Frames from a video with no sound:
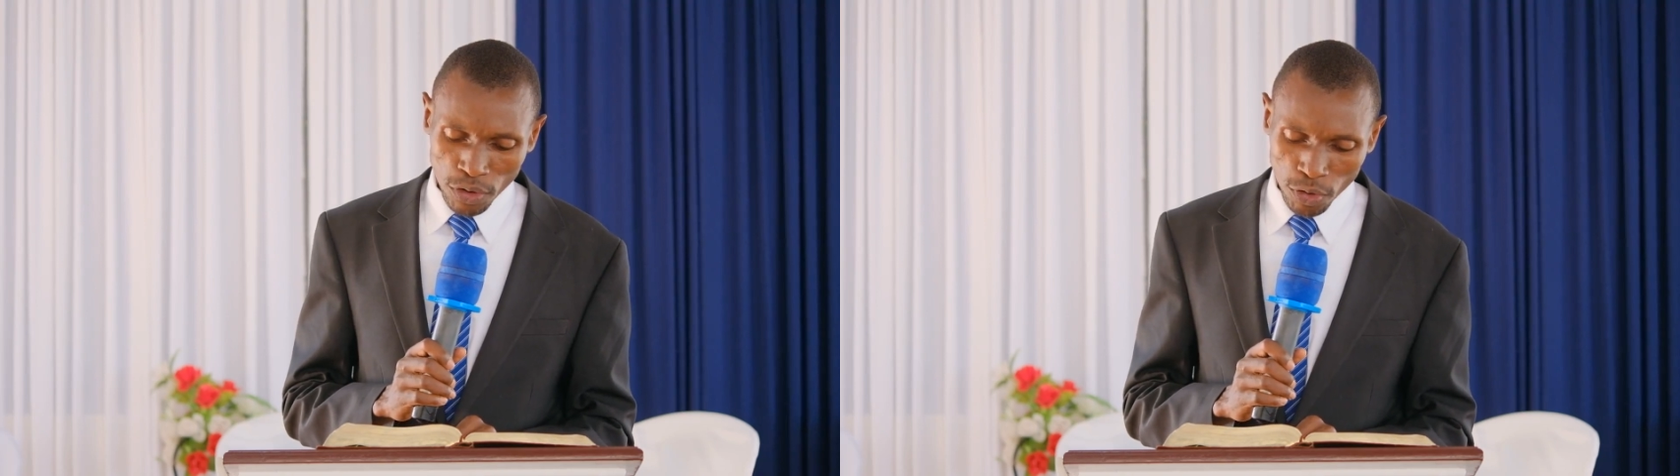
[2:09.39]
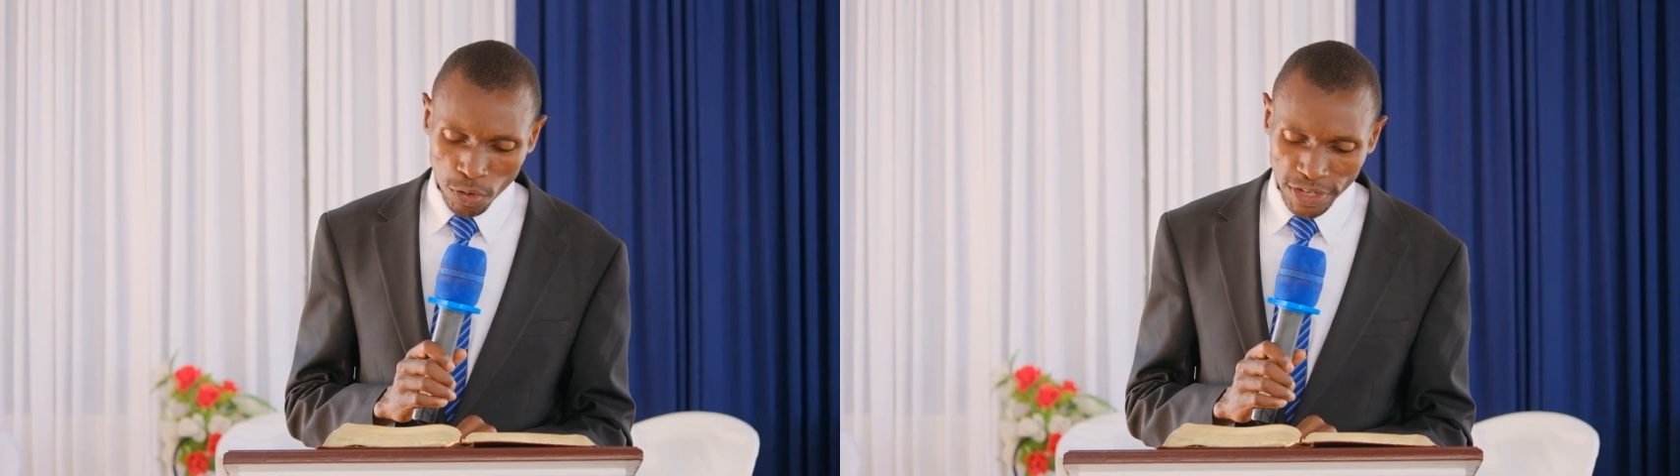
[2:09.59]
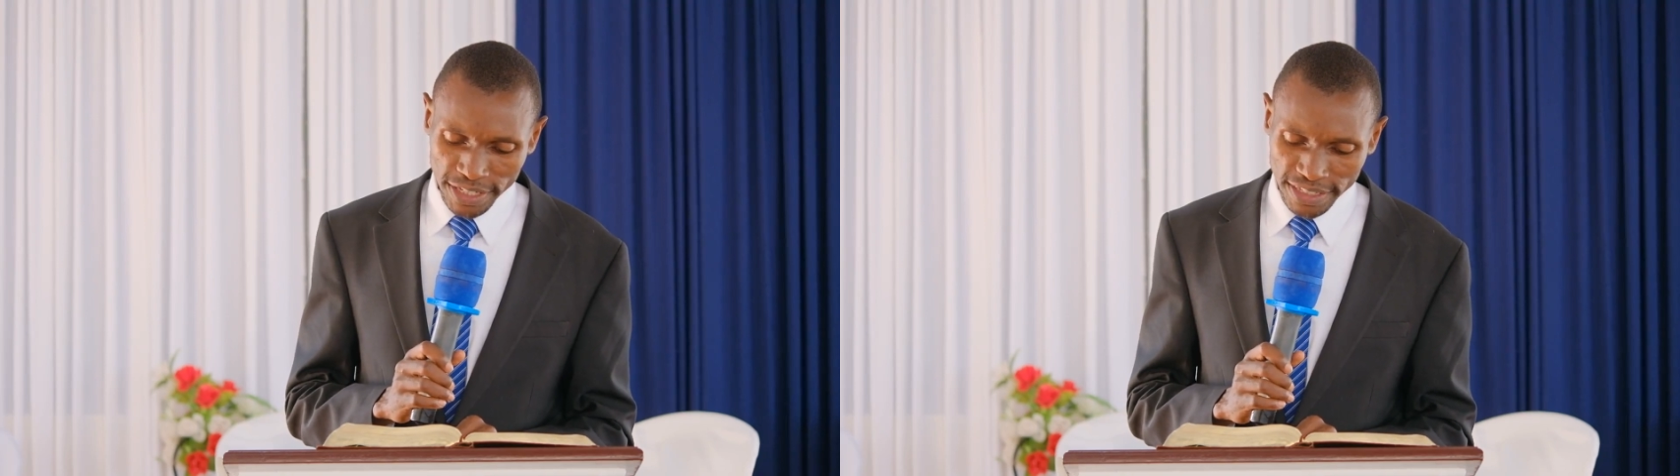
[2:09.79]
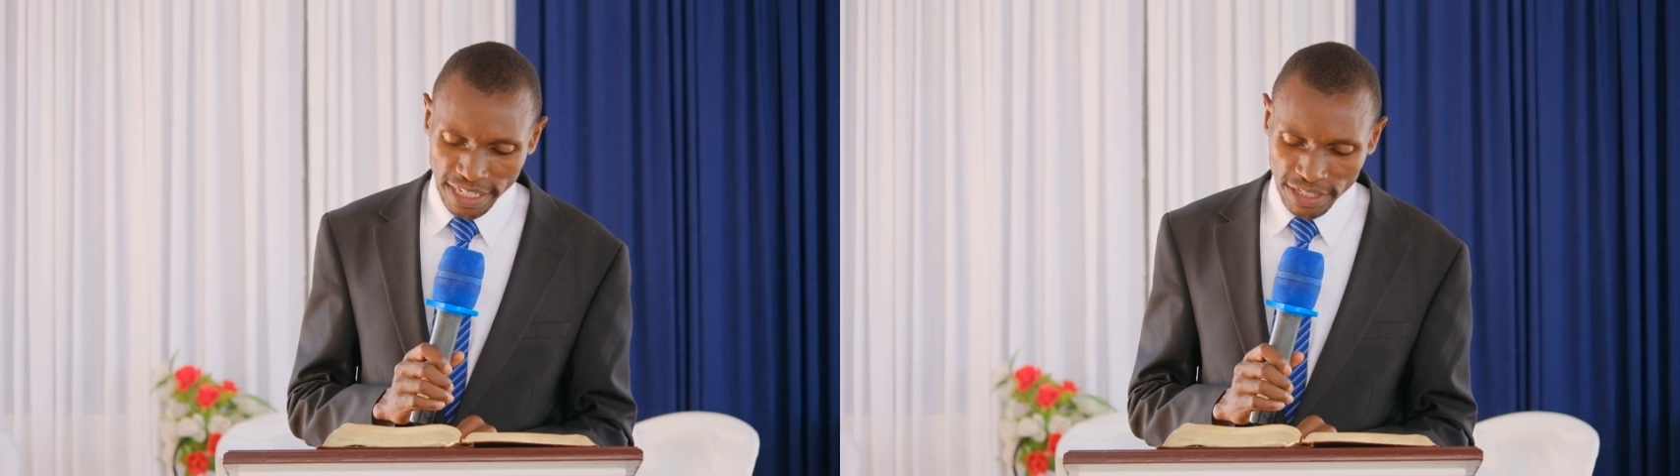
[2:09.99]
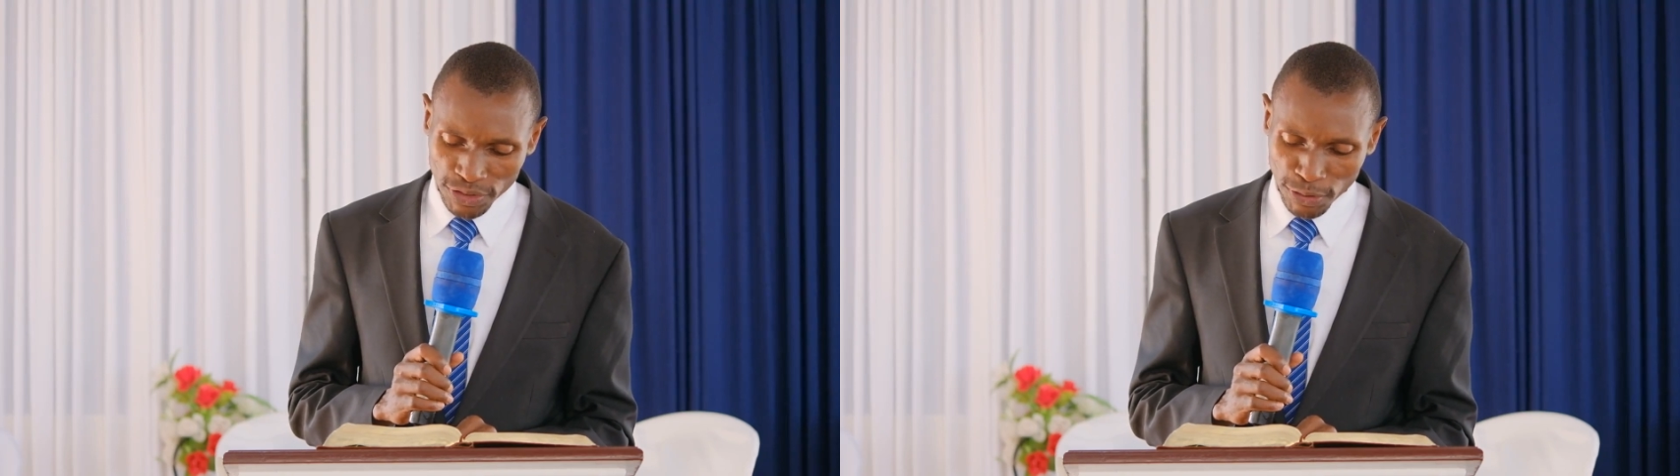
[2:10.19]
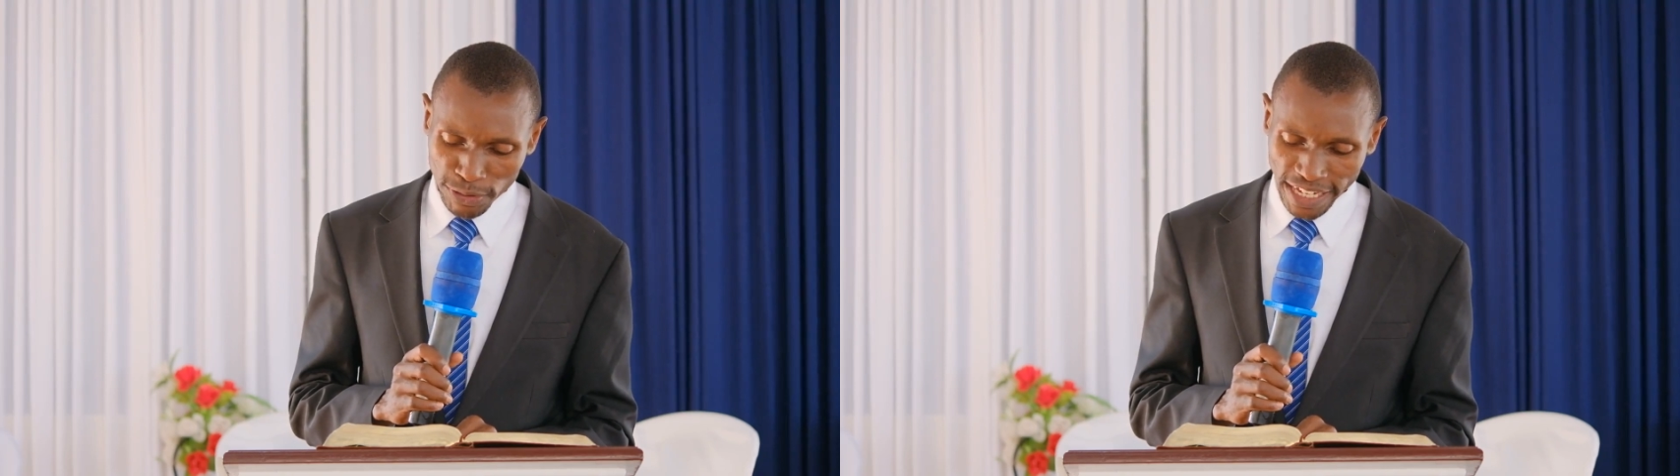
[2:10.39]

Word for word: Who is this who